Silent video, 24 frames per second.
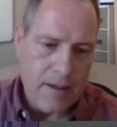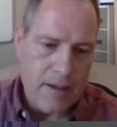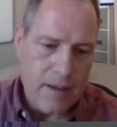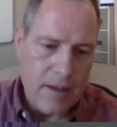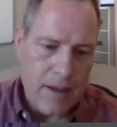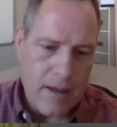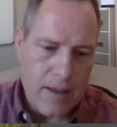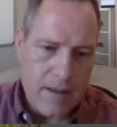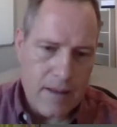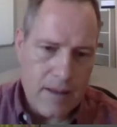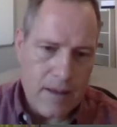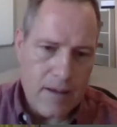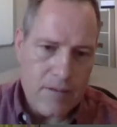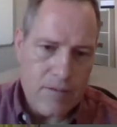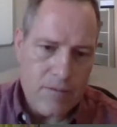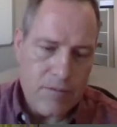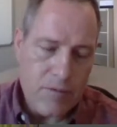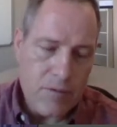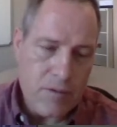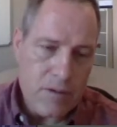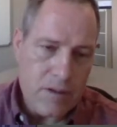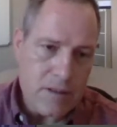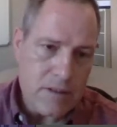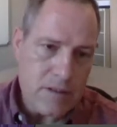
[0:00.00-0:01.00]
And then
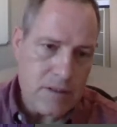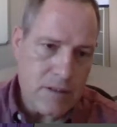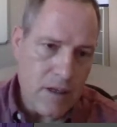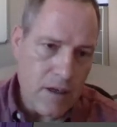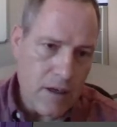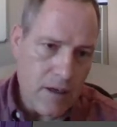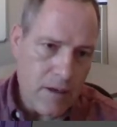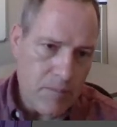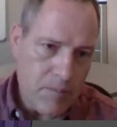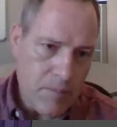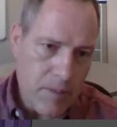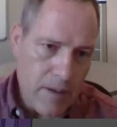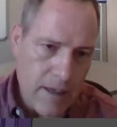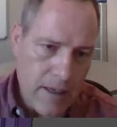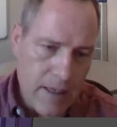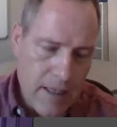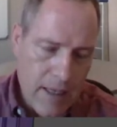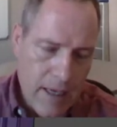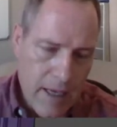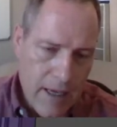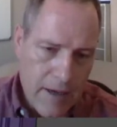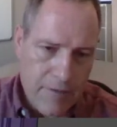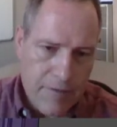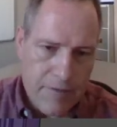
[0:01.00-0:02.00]
for the side plate
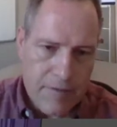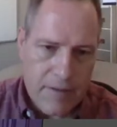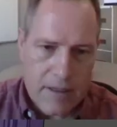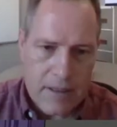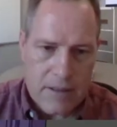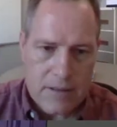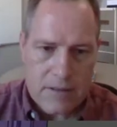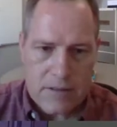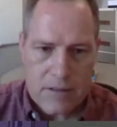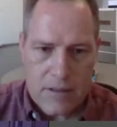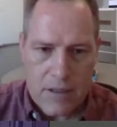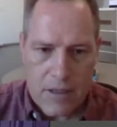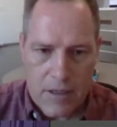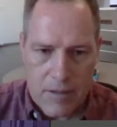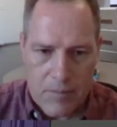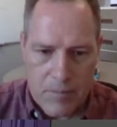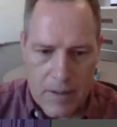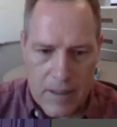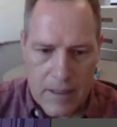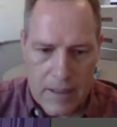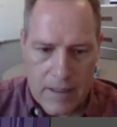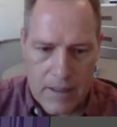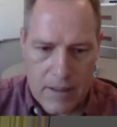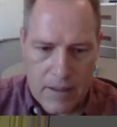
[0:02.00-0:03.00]
left and side
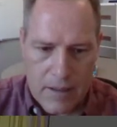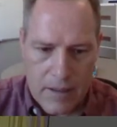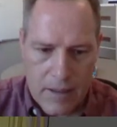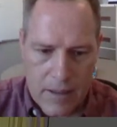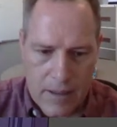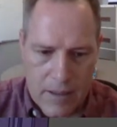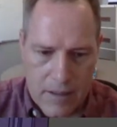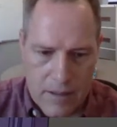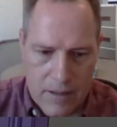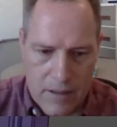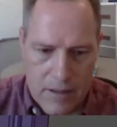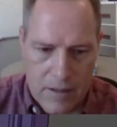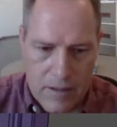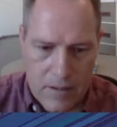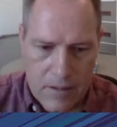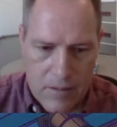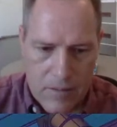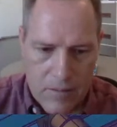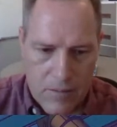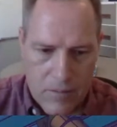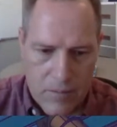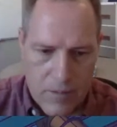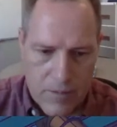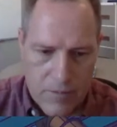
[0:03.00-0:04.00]
plate right,
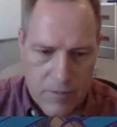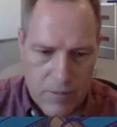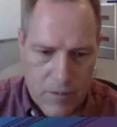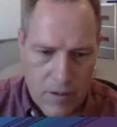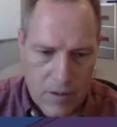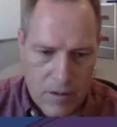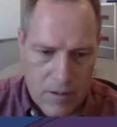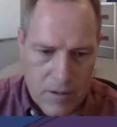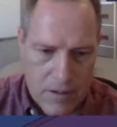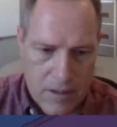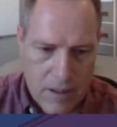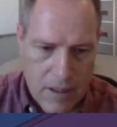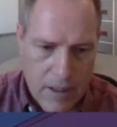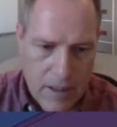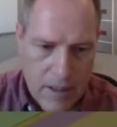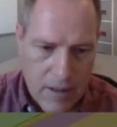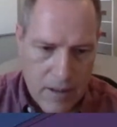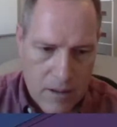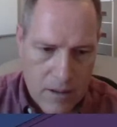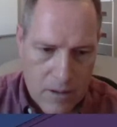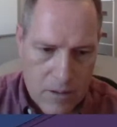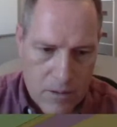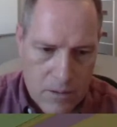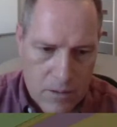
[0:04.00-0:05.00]
we've got a
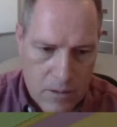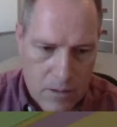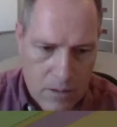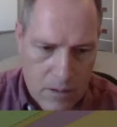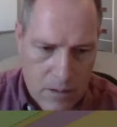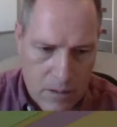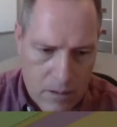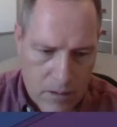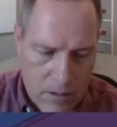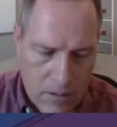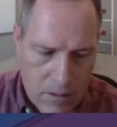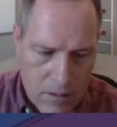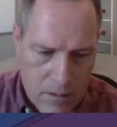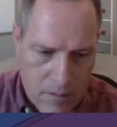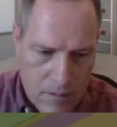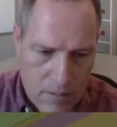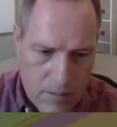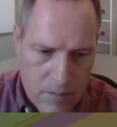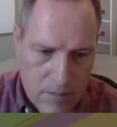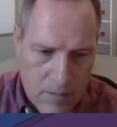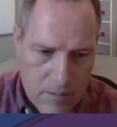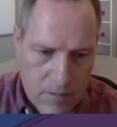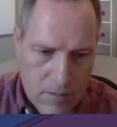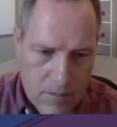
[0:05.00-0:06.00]
hole,
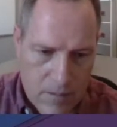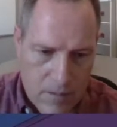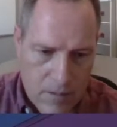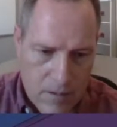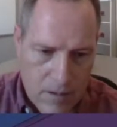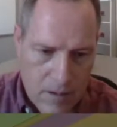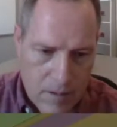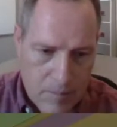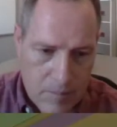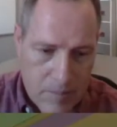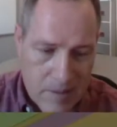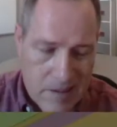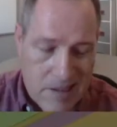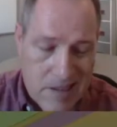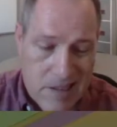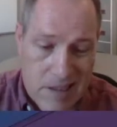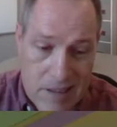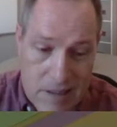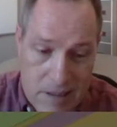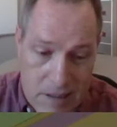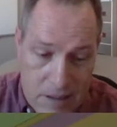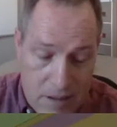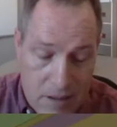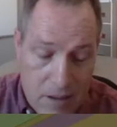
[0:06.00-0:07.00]

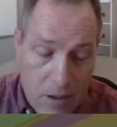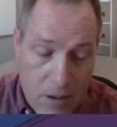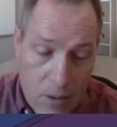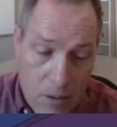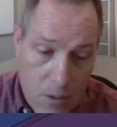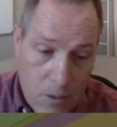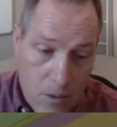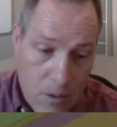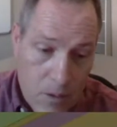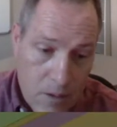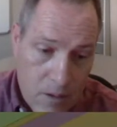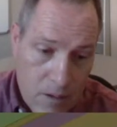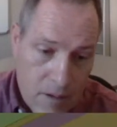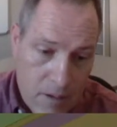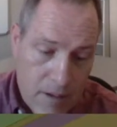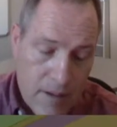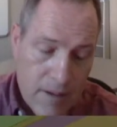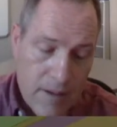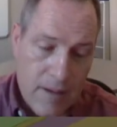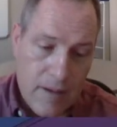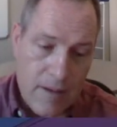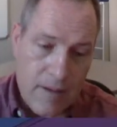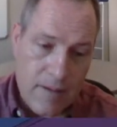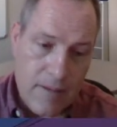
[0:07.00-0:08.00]
precision hole,
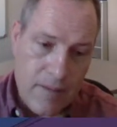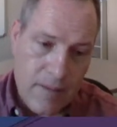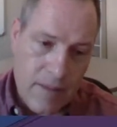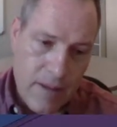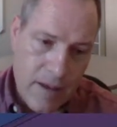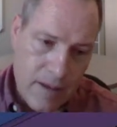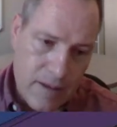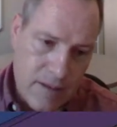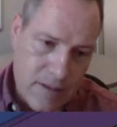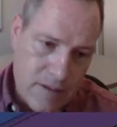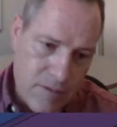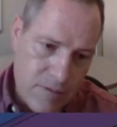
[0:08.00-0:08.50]
that